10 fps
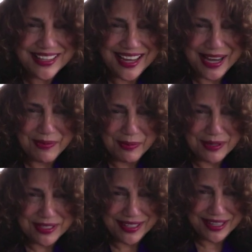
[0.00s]
I will be
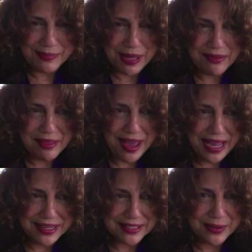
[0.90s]
talking about
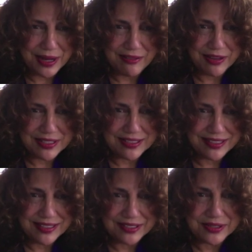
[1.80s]
that. It's quite a
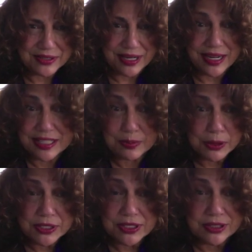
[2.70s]
fascinating story, and it's
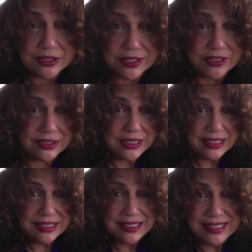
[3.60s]
personal. So
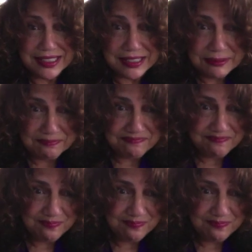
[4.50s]
I